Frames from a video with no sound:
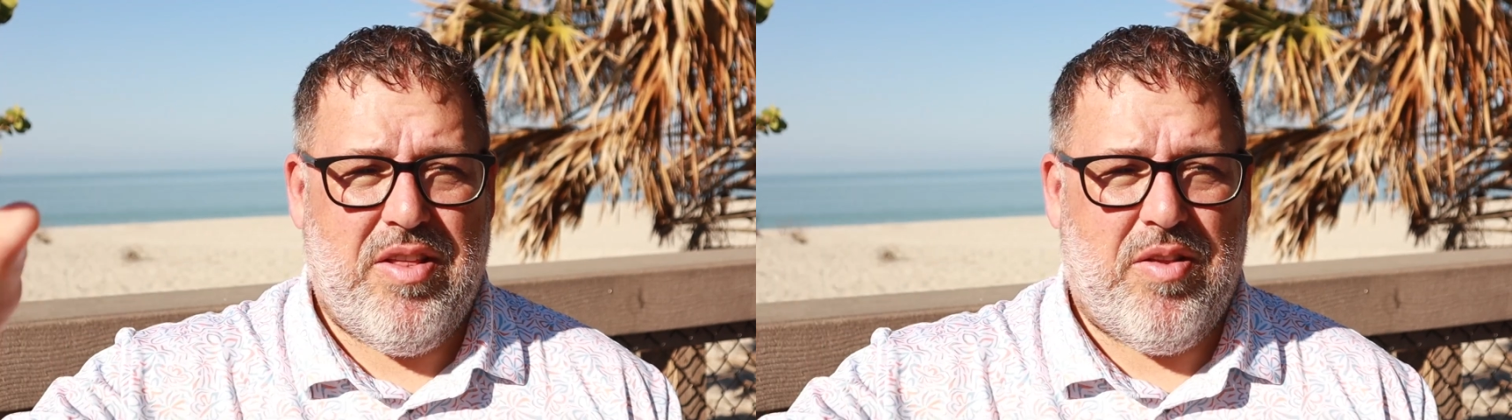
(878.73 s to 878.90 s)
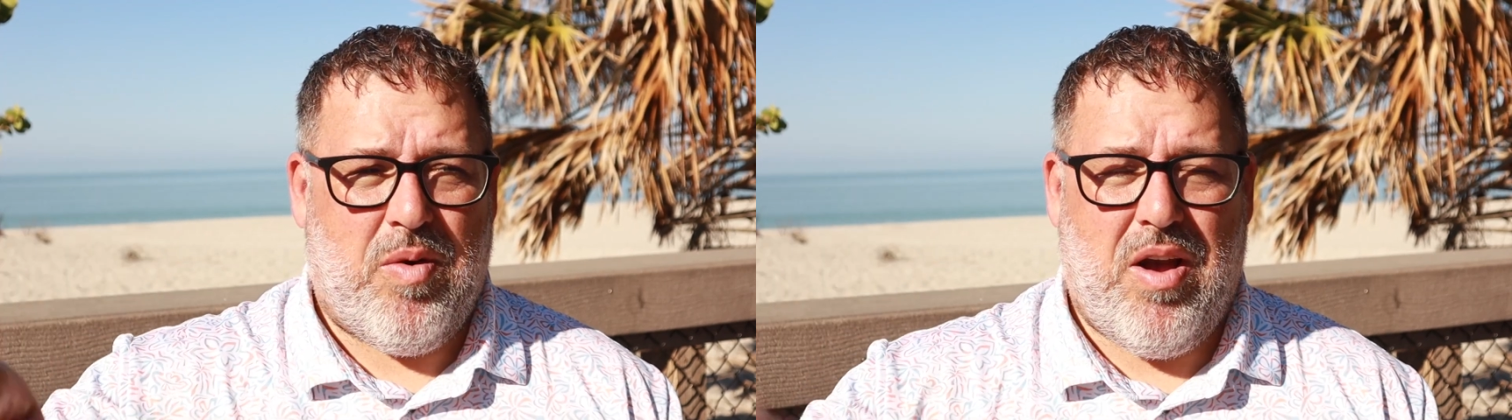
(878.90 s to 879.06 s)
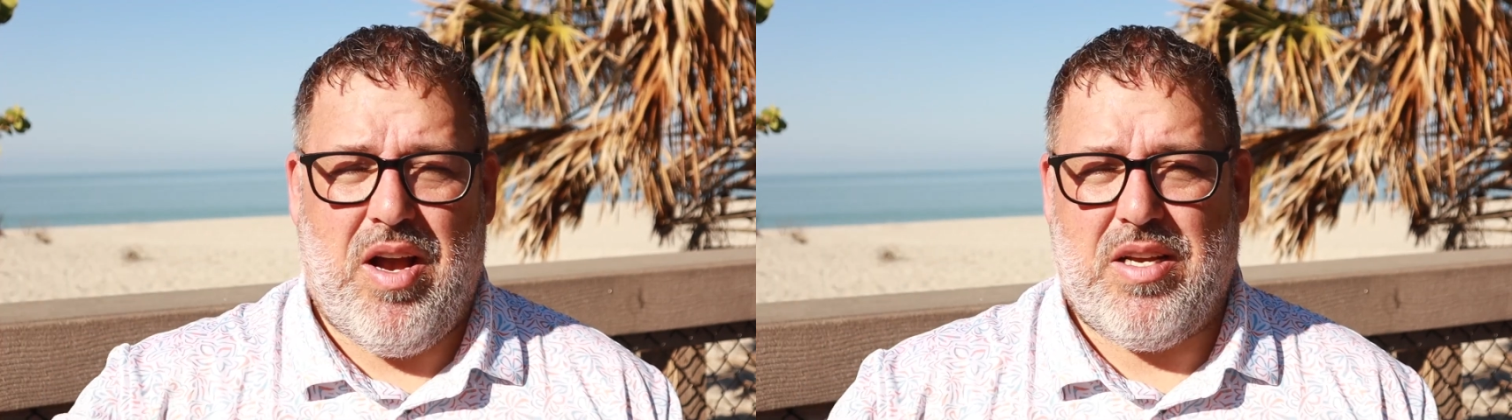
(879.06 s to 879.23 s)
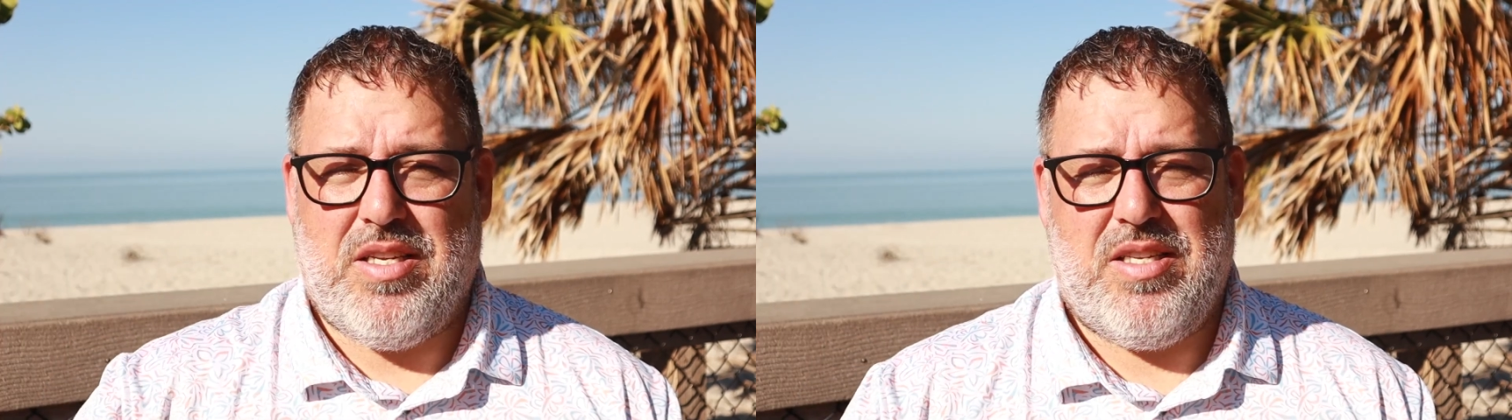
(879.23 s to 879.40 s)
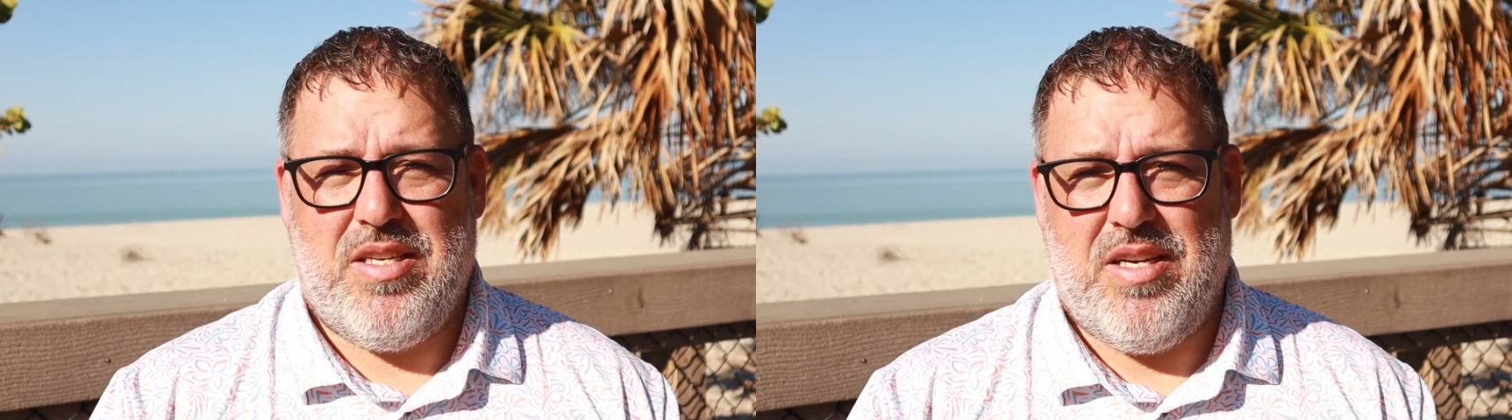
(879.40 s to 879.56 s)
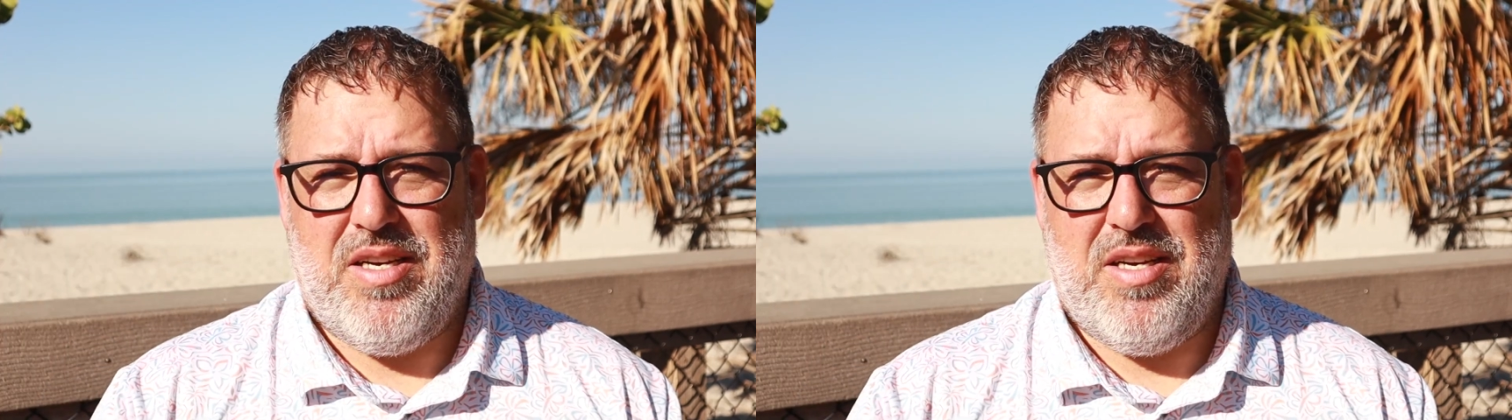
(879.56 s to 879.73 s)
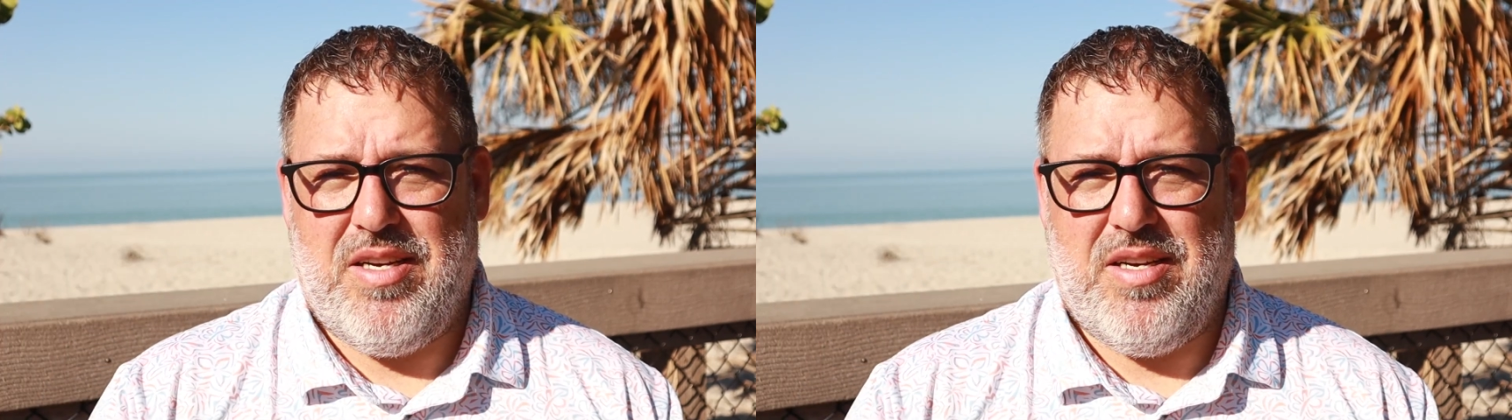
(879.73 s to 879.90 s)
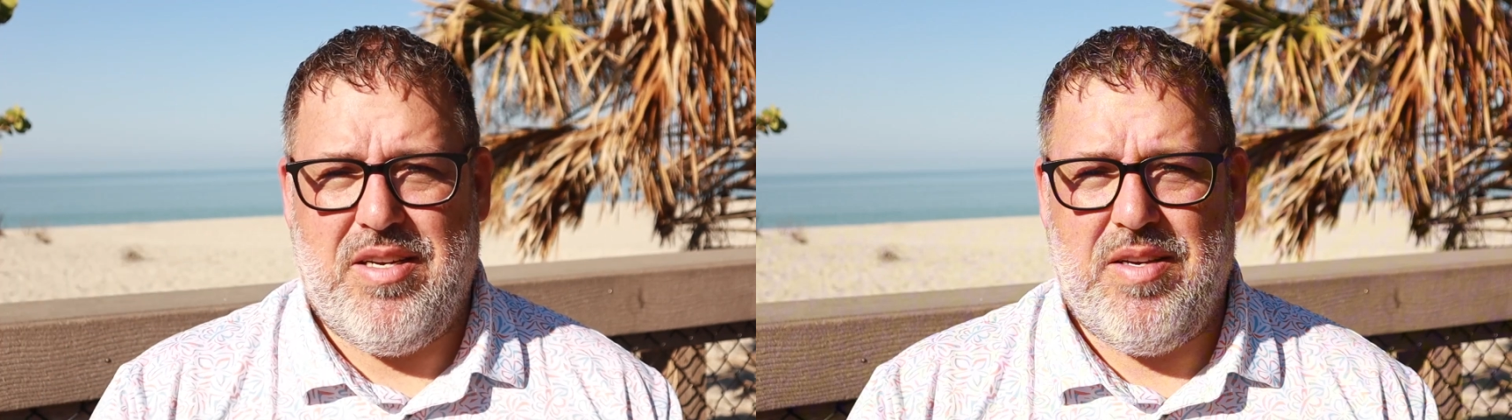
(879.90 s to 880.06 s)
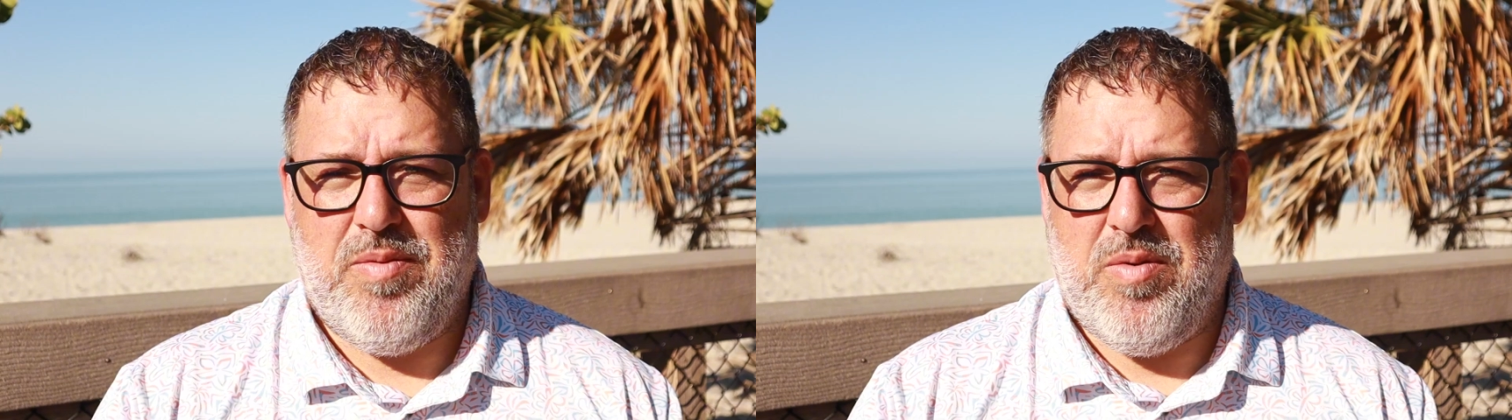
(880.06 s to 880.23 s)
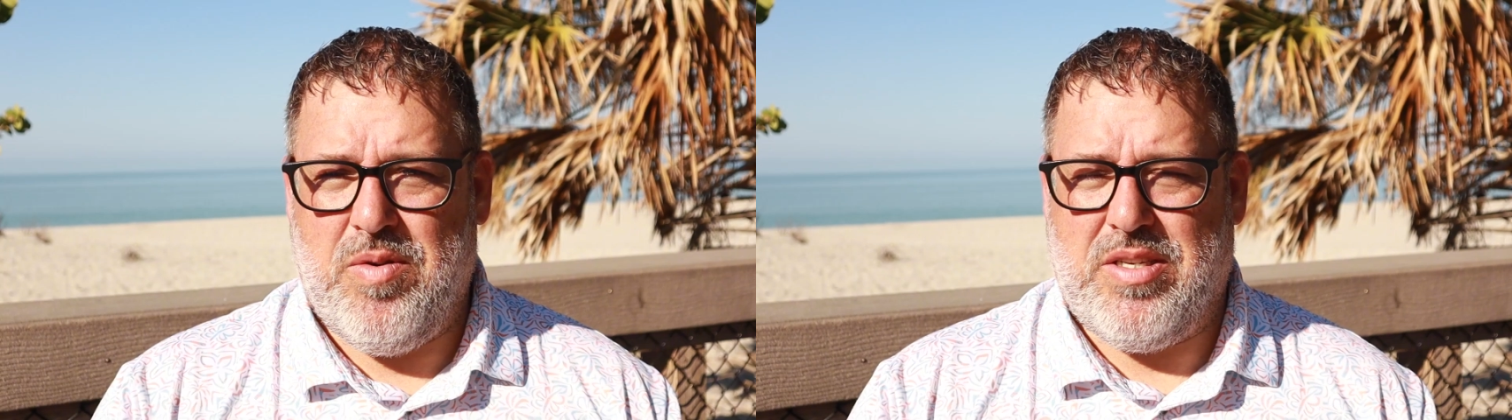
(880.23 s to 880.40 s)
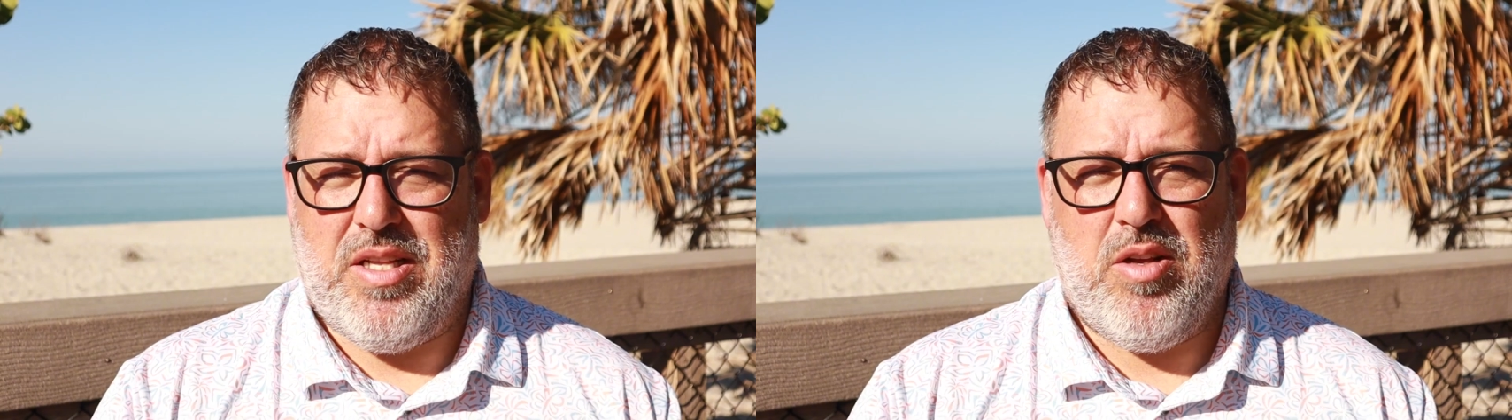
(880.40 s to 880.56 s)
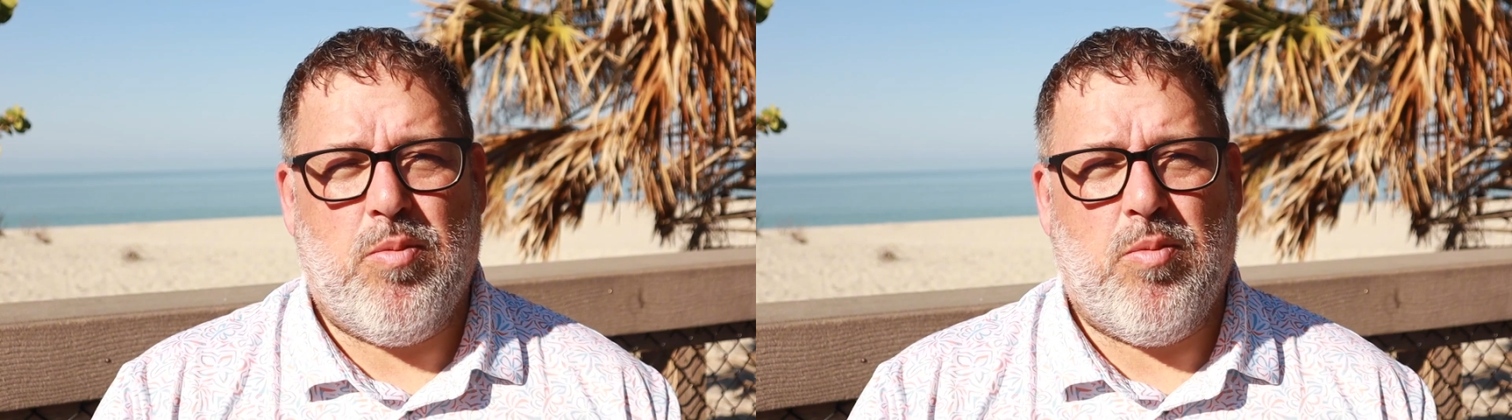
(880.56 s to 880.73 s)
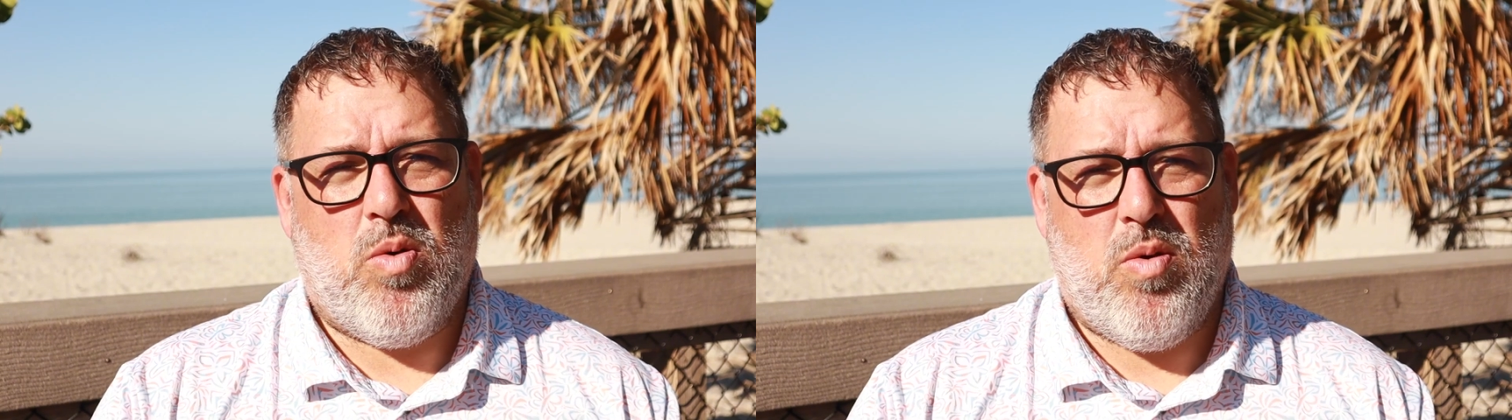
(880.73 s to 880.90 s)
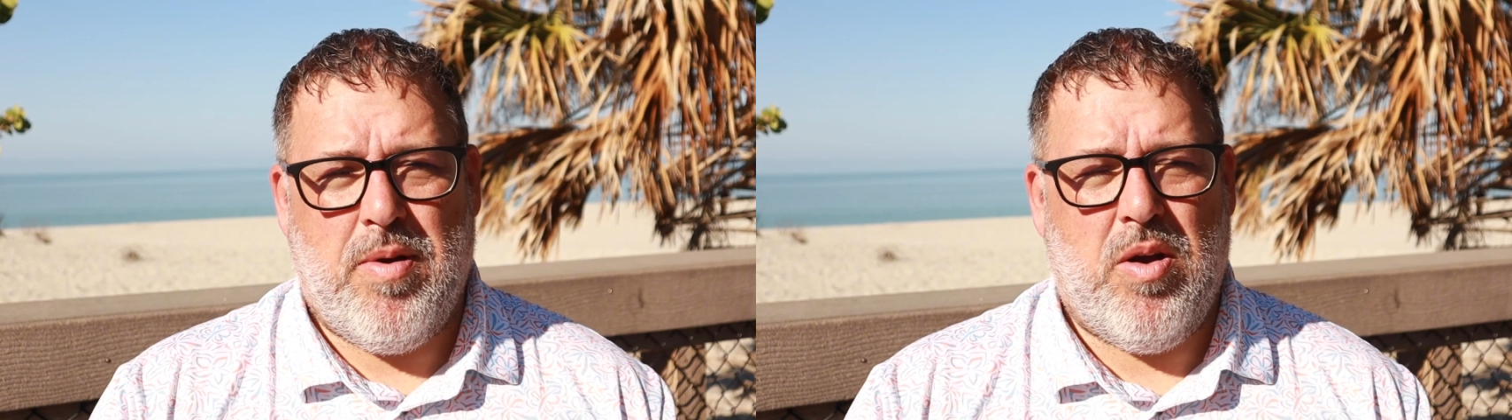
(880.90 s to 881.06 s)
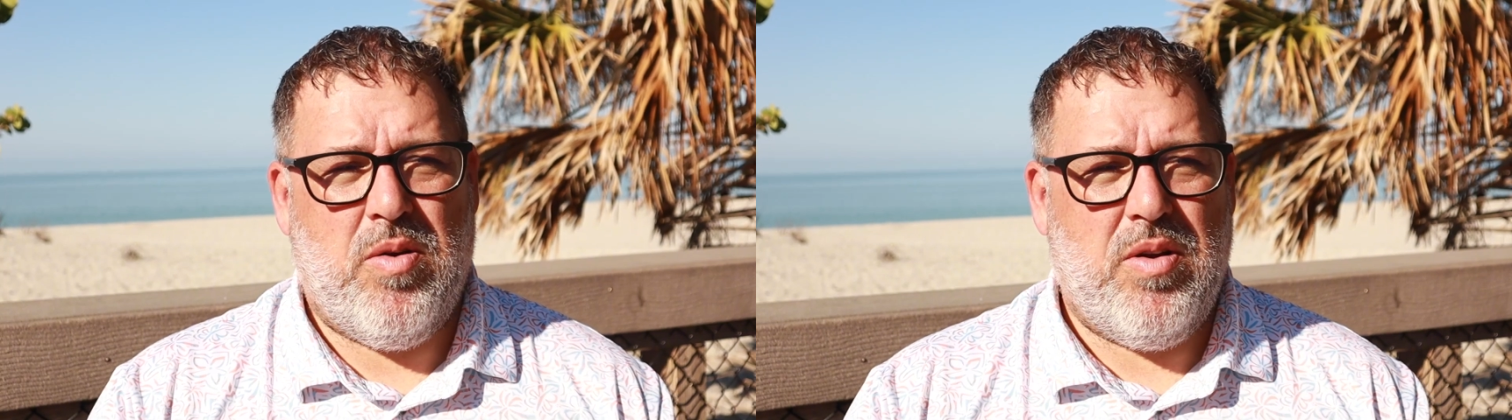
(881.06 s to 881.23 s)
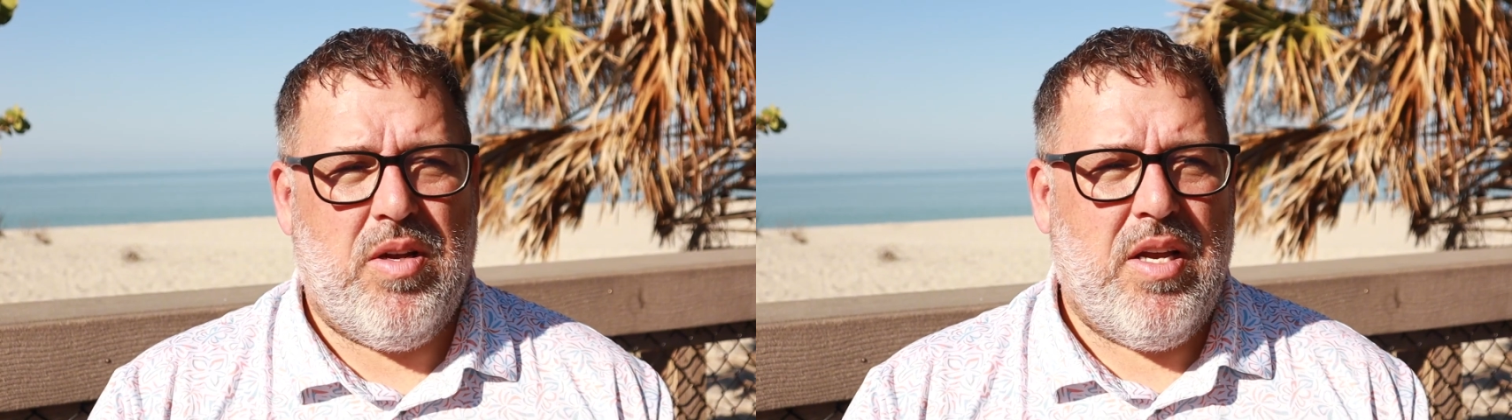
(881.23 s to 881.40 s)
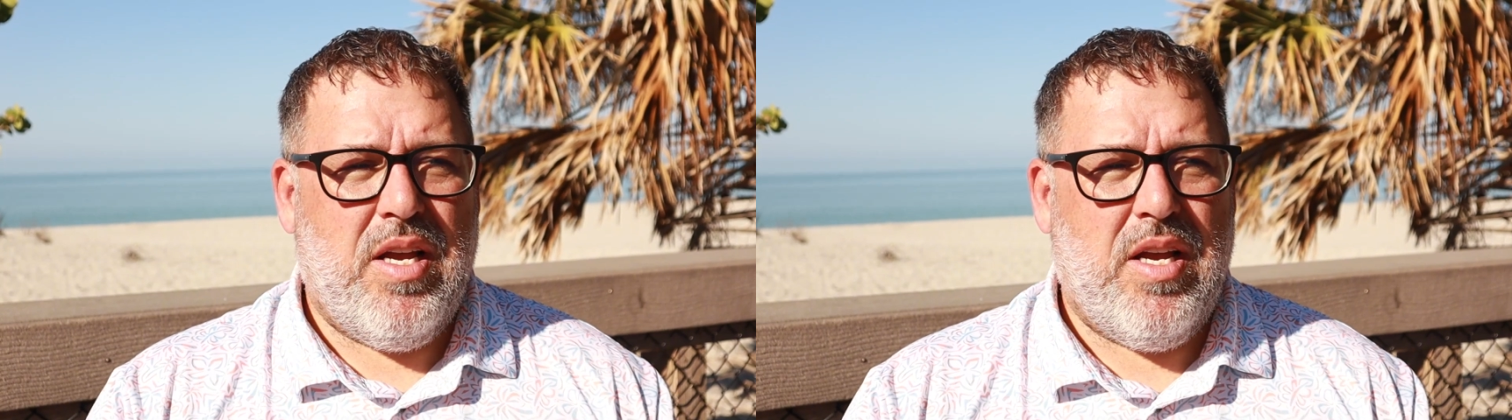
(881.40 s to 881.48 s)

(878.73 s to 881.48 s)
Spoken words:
the rocks, where it's a little more remote.